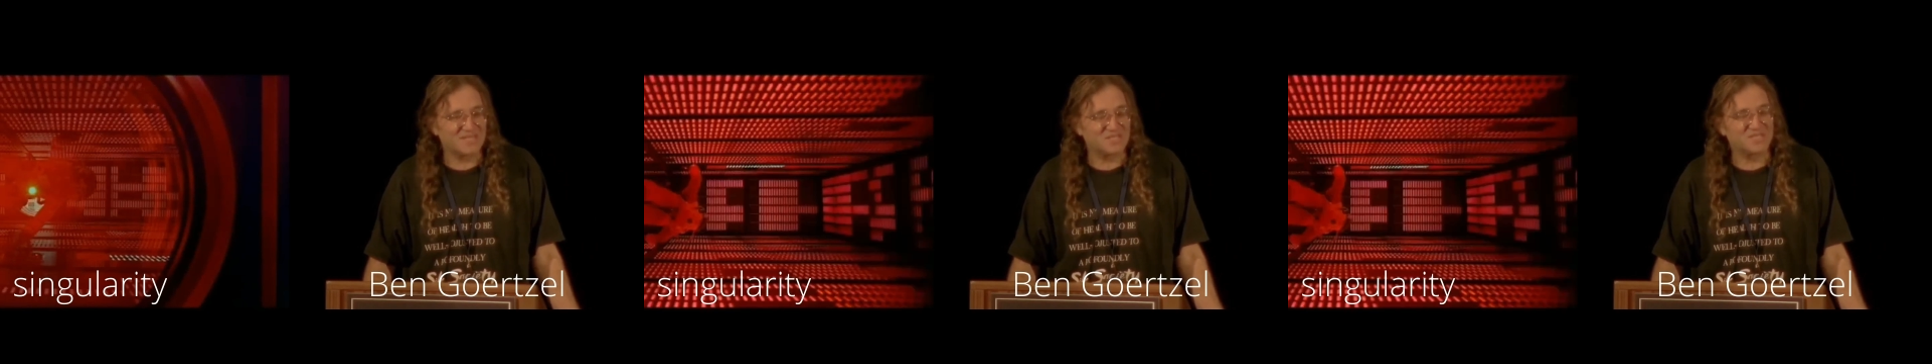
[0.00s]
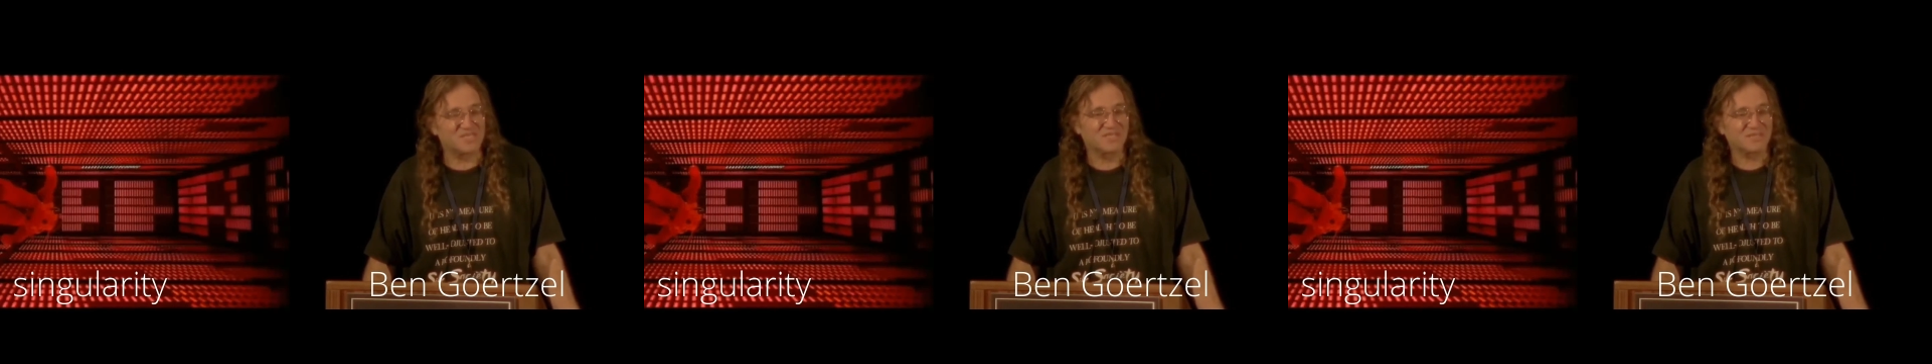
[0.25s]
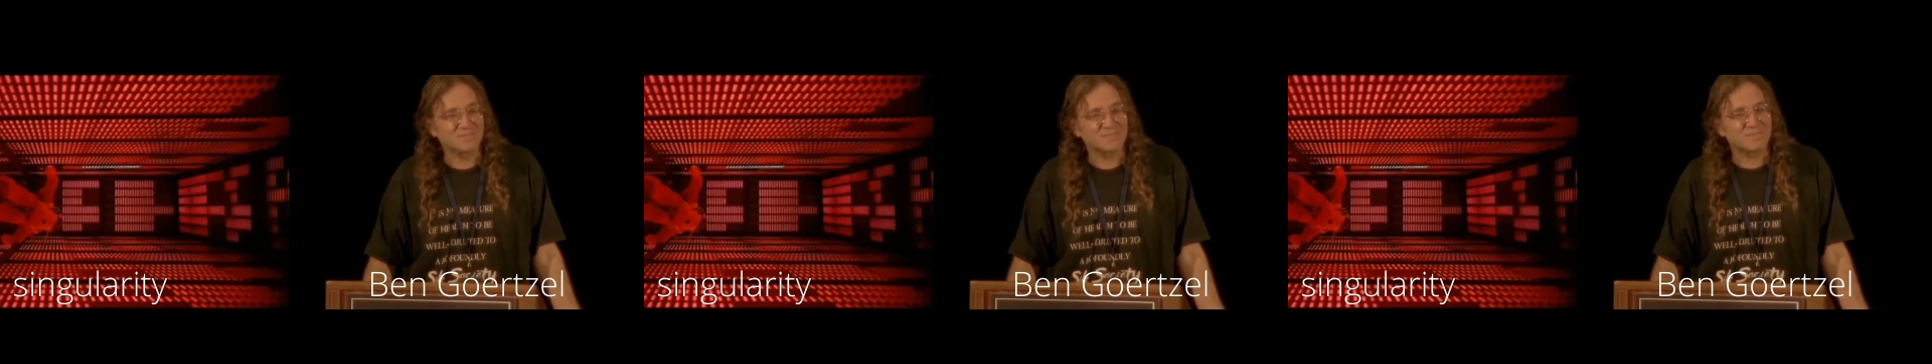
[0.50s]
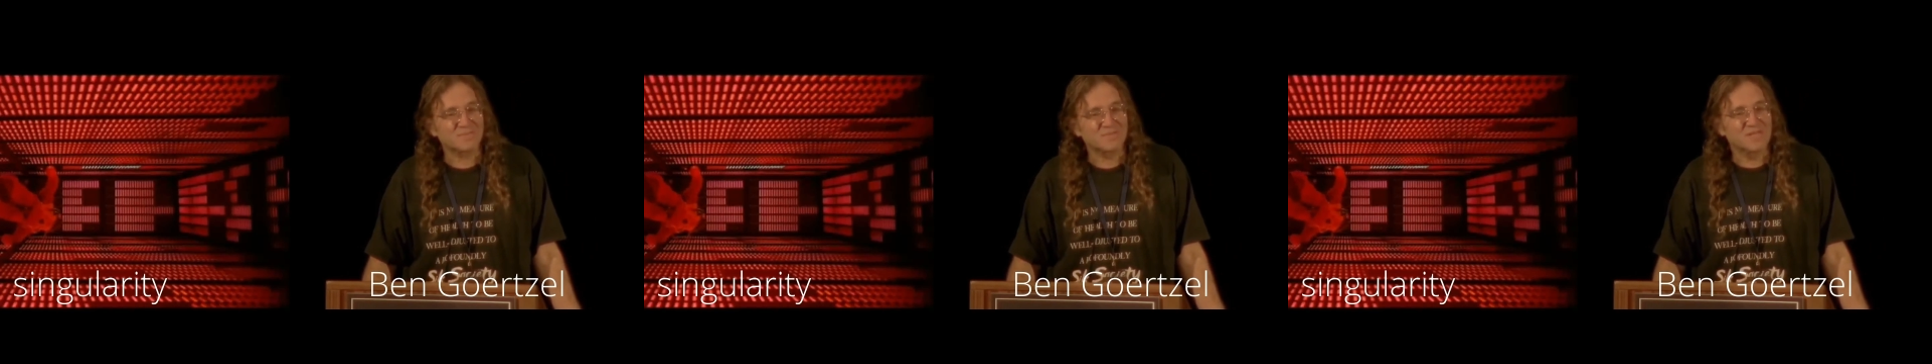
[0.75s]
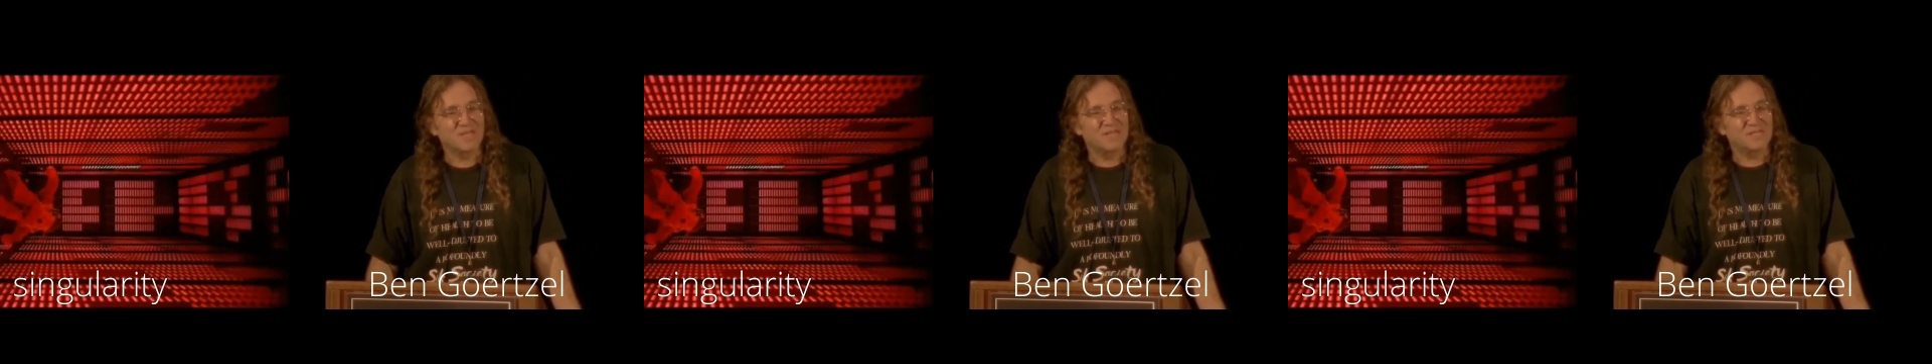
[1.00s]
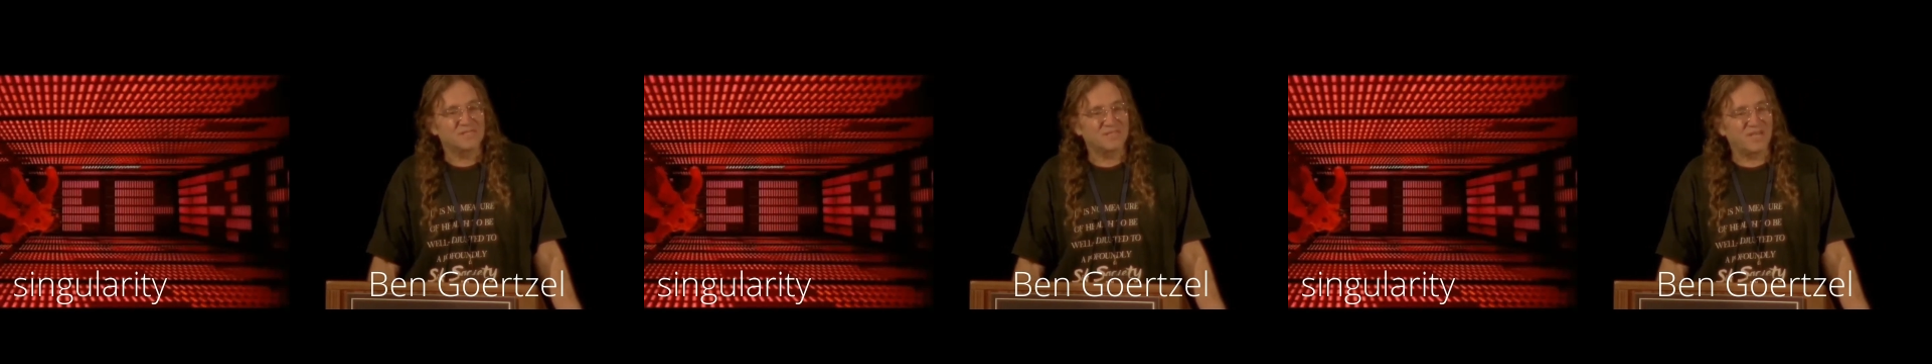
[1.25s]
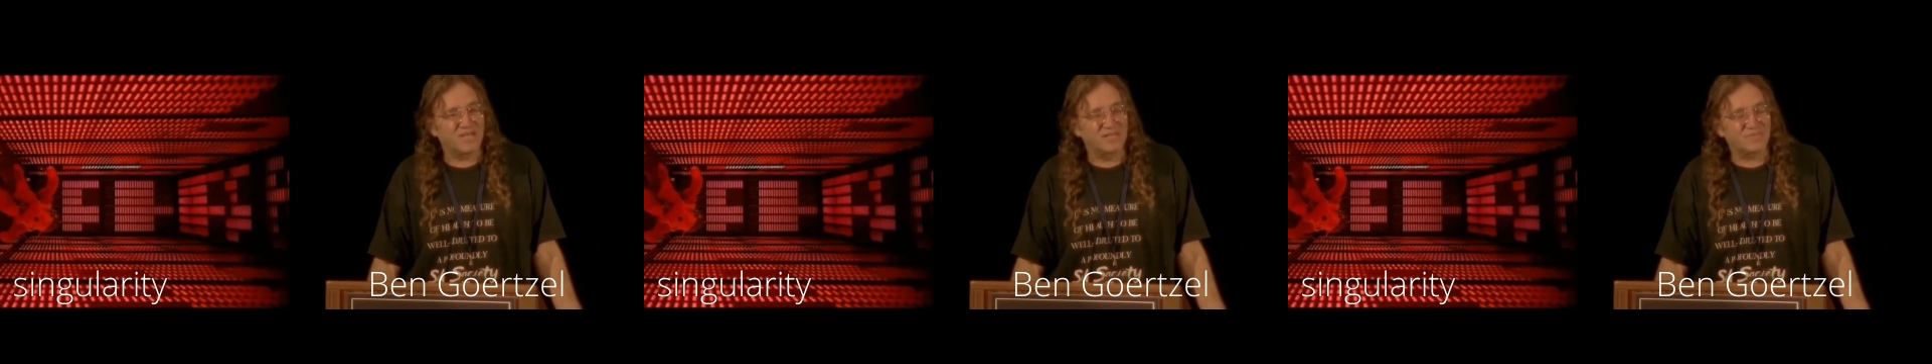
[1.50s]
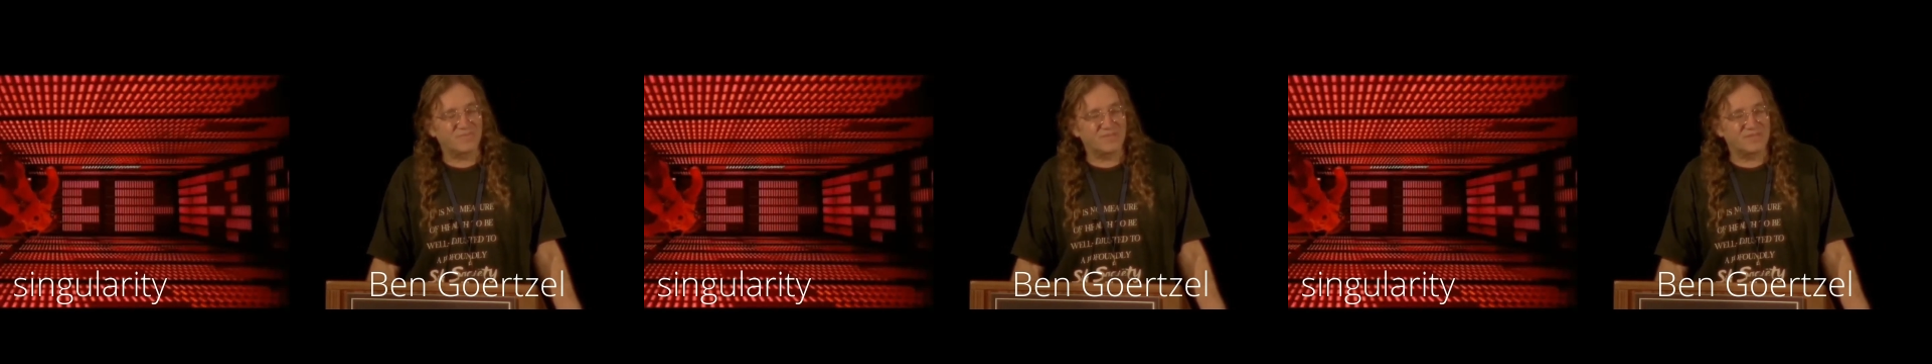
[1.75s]
aimed at realizing the dream of
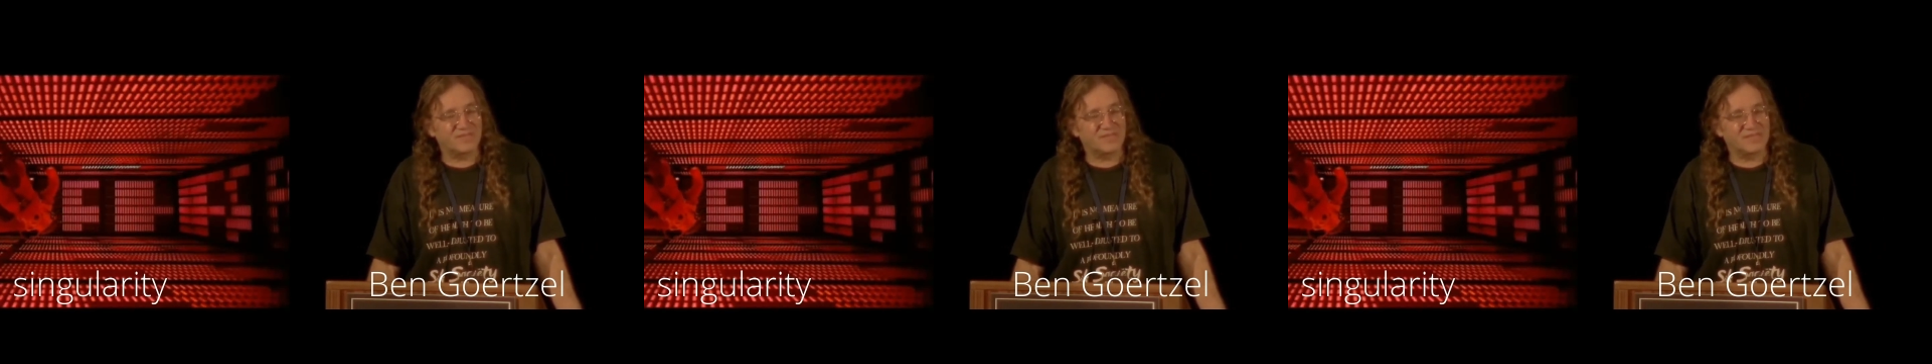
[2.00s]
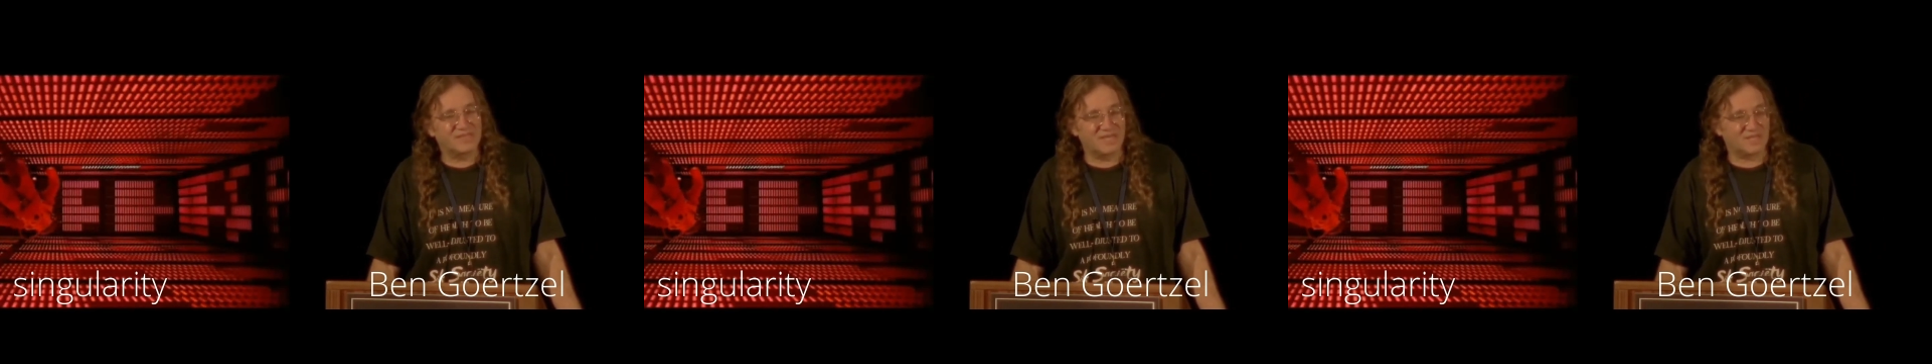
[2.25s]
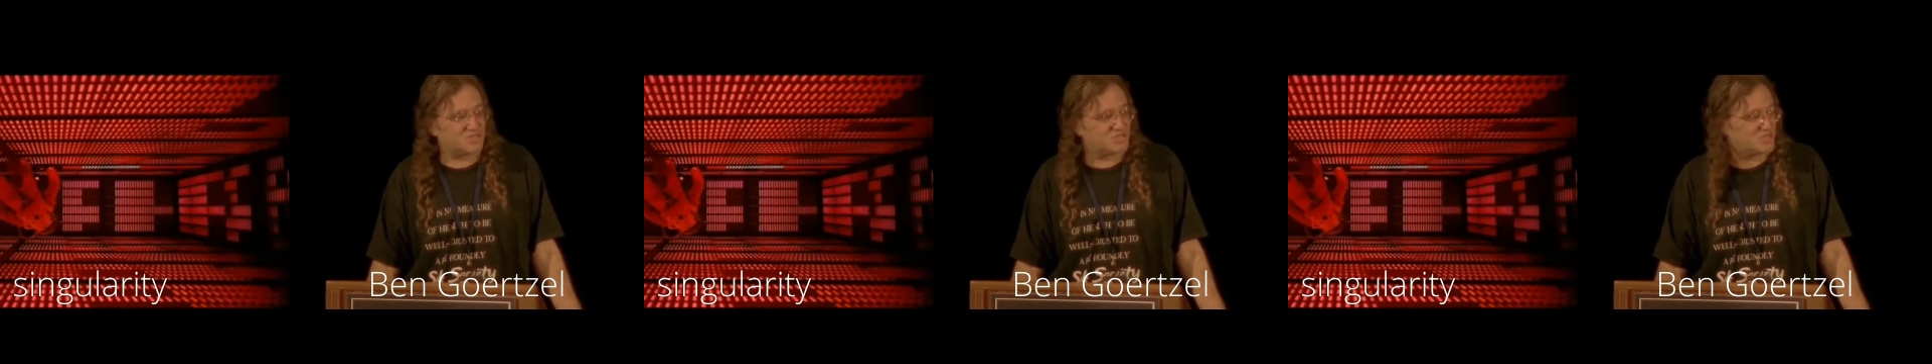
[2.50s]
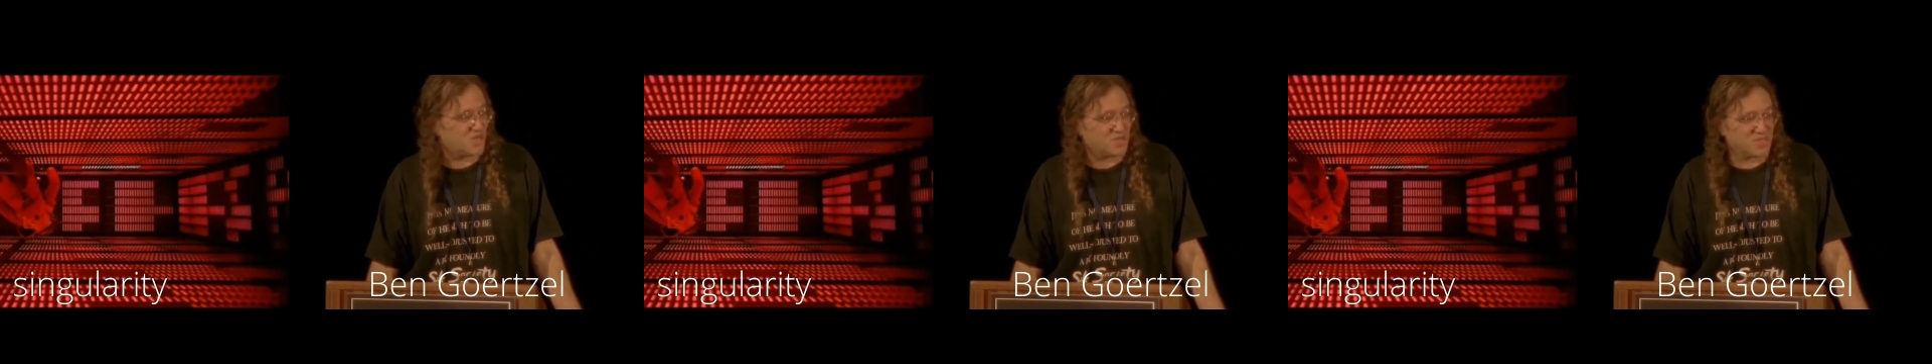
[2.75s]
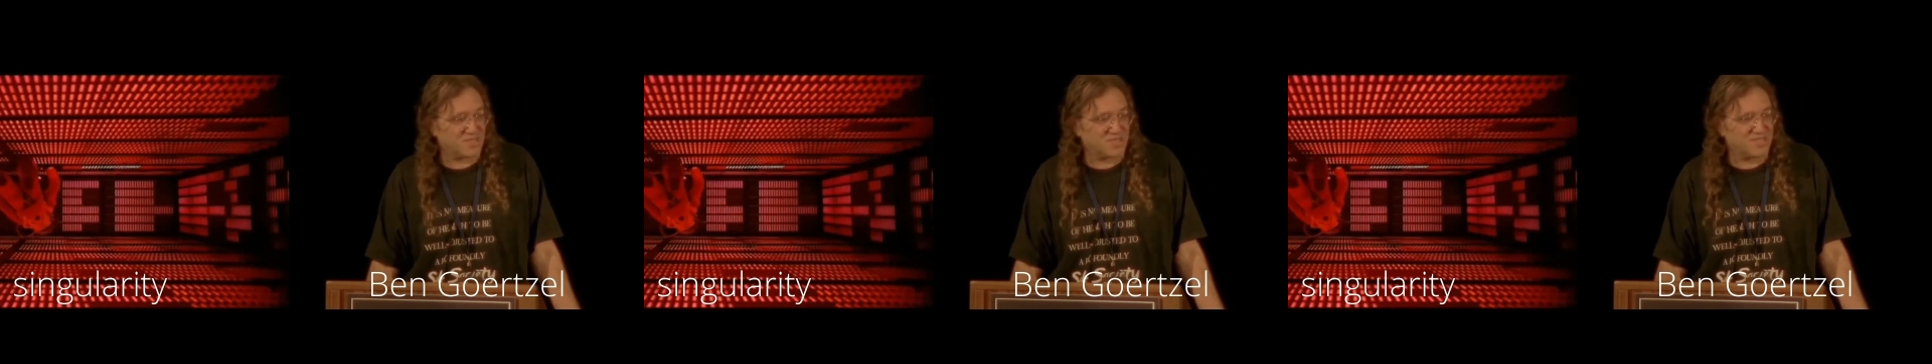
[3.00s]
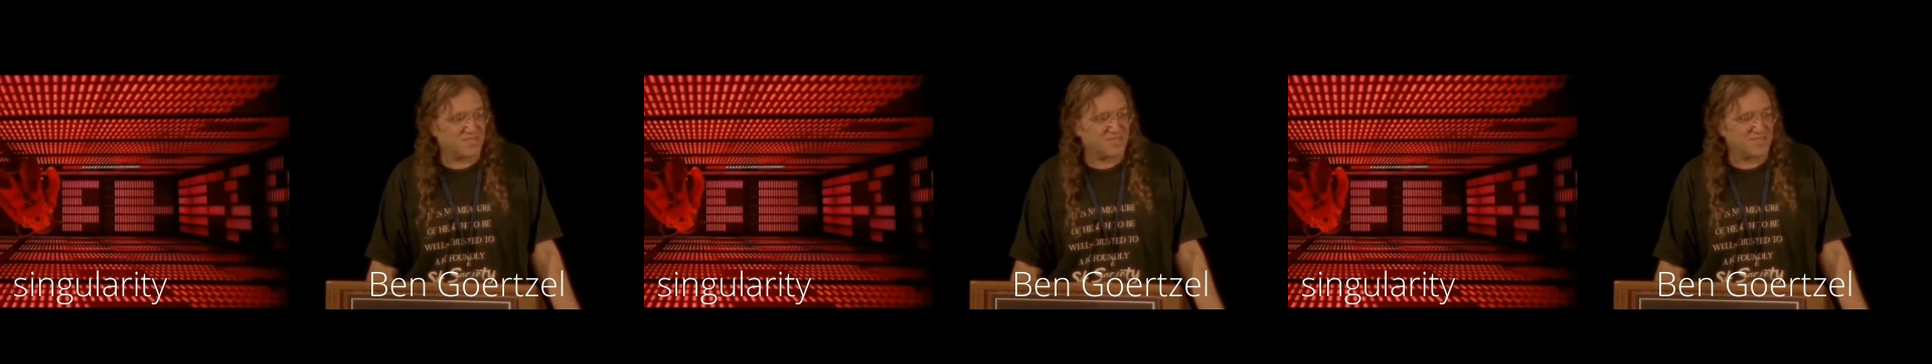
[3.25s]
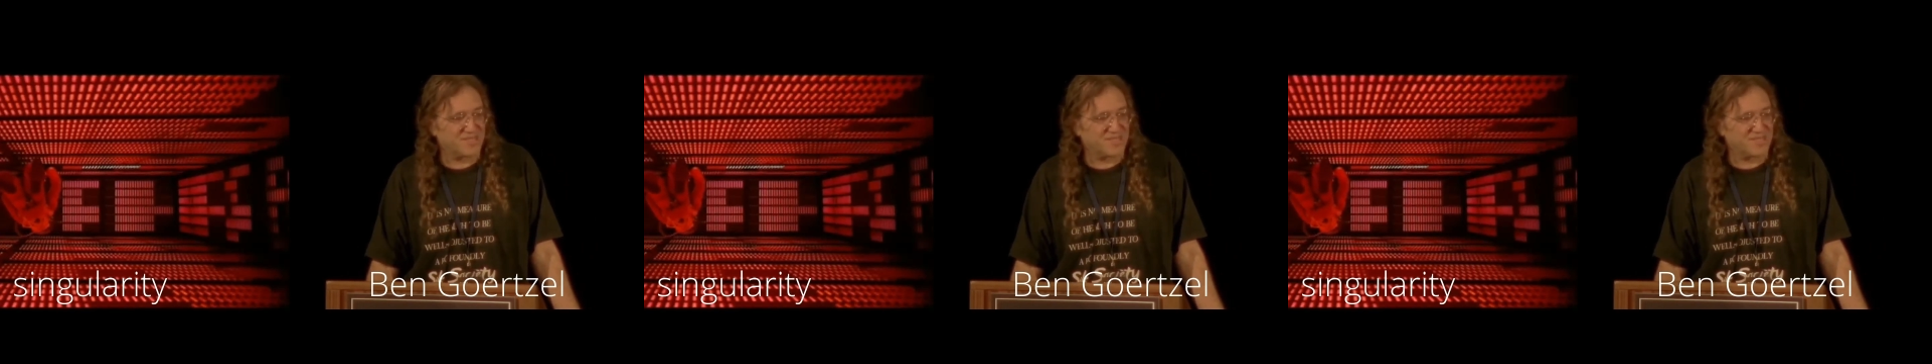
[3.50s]
creating an AGI entity.